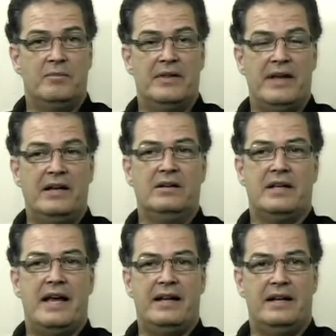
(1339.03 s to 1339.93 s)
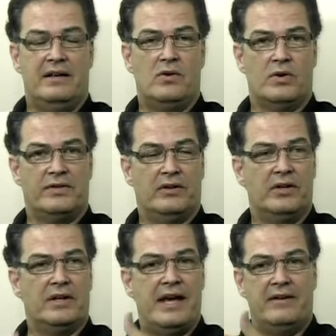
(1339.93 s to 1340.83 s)
But they look at it, of course, they're
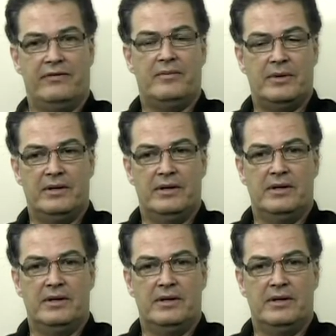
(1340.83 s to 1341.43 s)
looking at it from a,